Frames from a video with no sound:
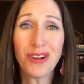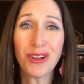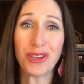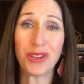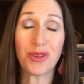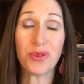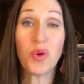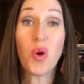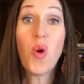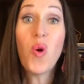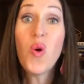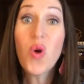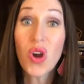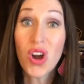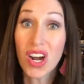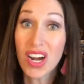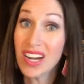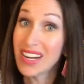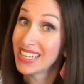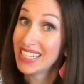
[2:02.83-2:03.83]
you,
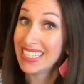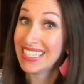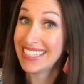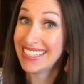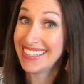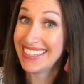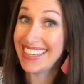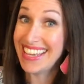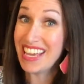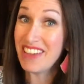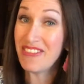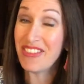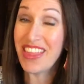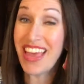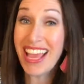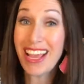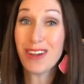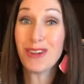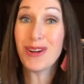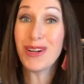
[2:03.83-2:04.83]
or if
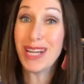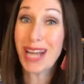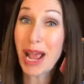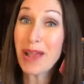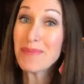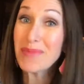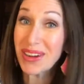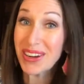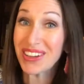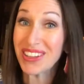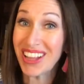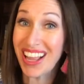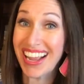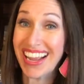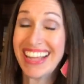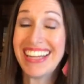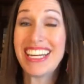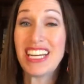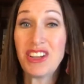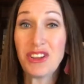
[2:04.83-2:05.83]
they are a nightmare
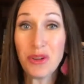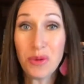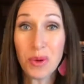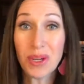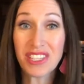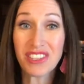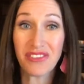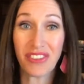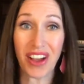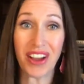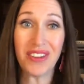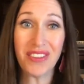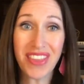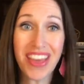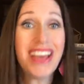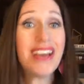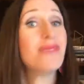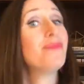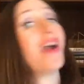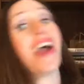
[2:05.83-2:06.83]
client and you want to fire
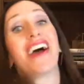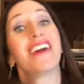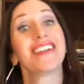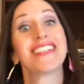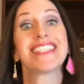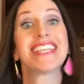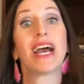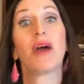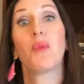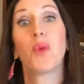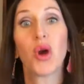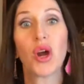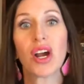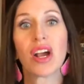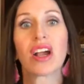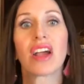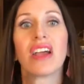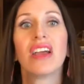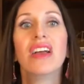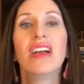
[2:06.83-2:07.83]
them? How does that
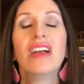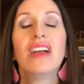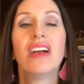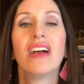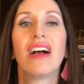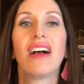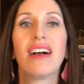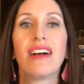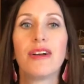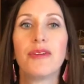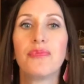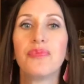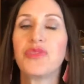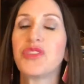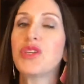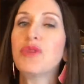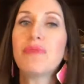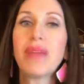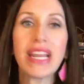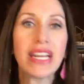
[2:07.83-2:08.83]
work?
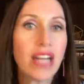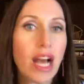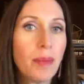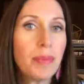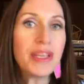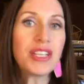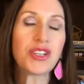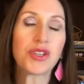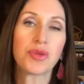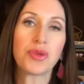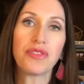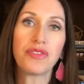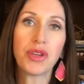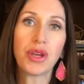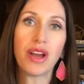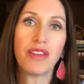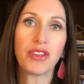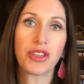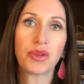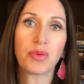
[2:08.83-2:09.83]
You may not be sure if you
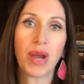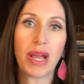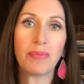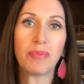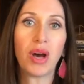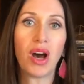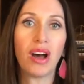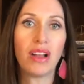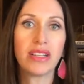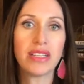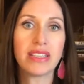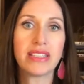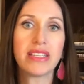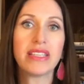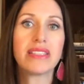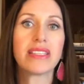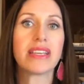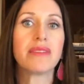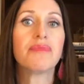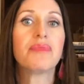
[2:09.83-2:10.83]
have all the right
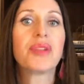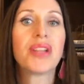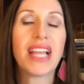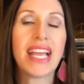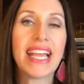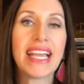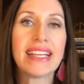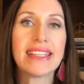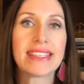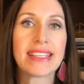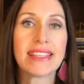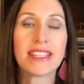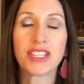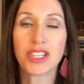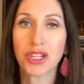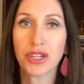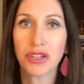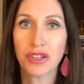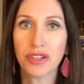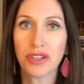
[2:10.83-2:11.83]
policies in place and the
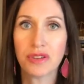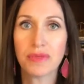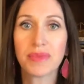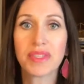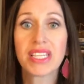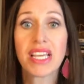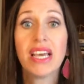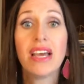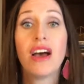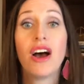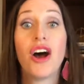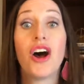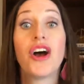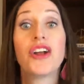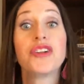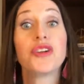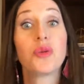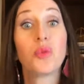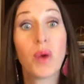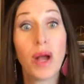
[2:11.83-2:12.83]
terms on
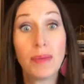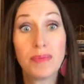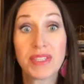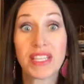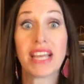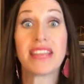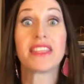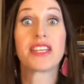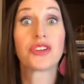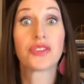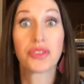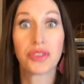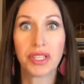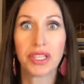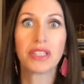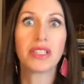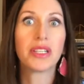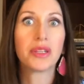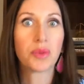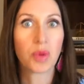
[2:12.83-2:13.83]
your website that are
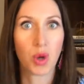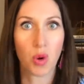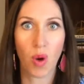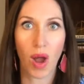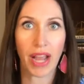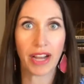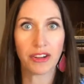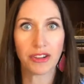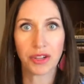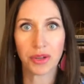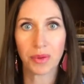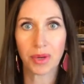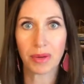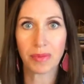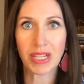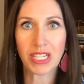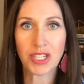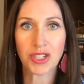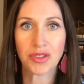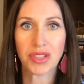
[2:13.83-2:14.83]
legally required. You want to
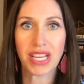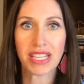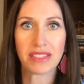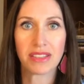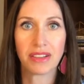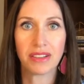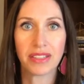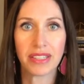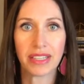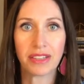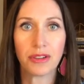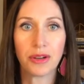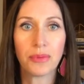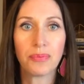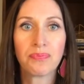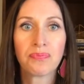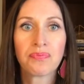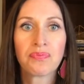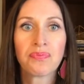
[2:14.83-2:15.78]
make sure that's all legal.